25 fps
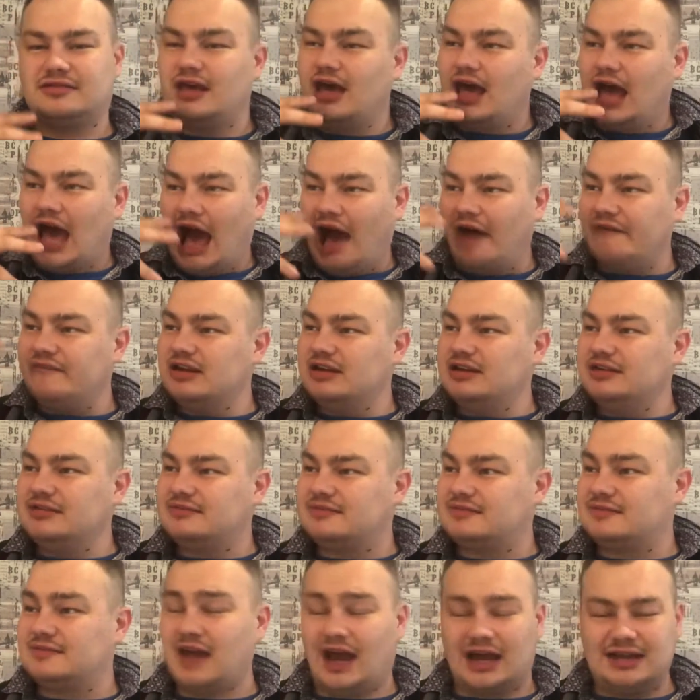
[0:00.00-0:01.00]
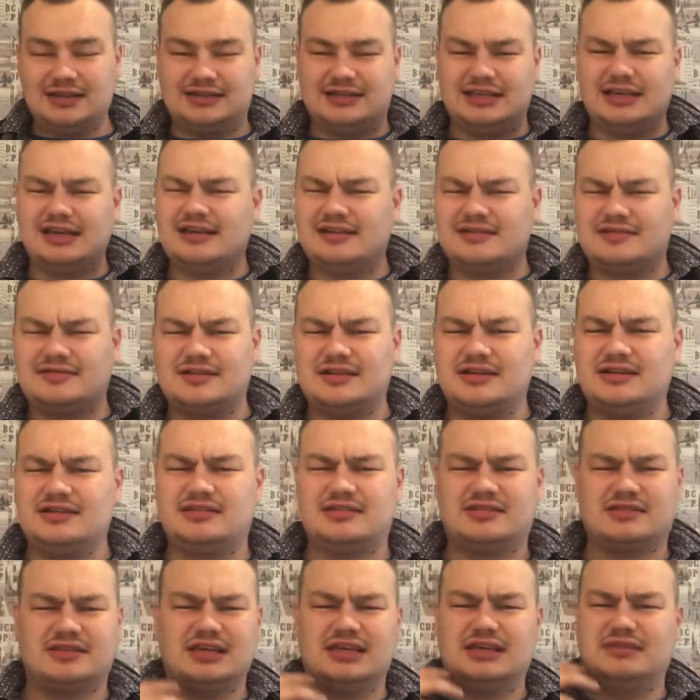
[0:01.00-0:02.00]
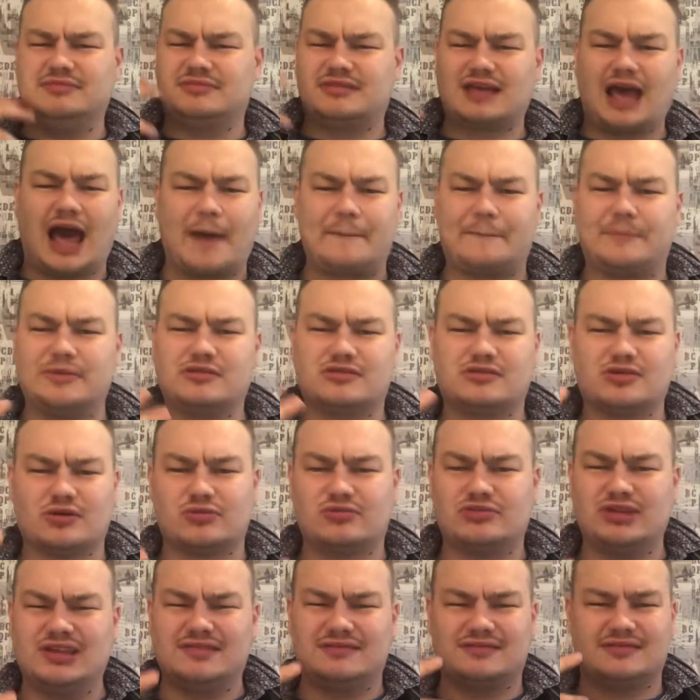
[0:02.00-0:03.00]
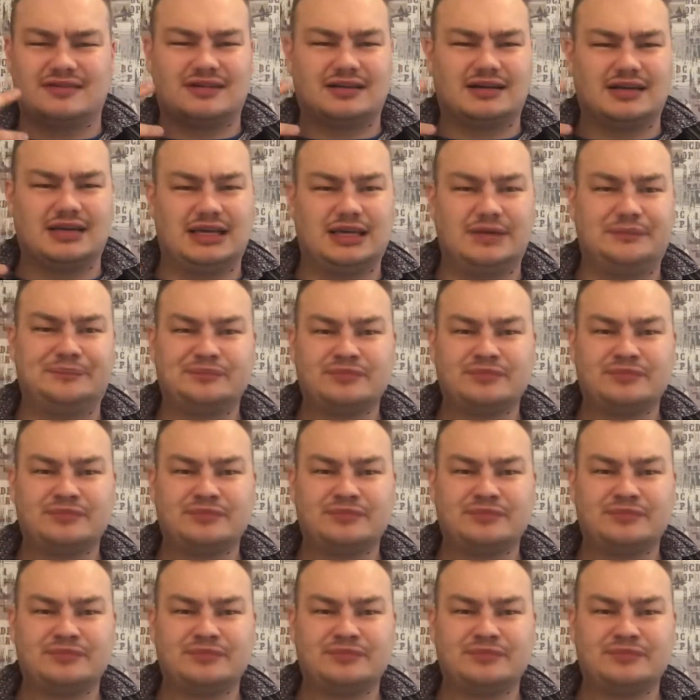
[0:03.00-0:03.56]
having these ideas and these themes happen so recently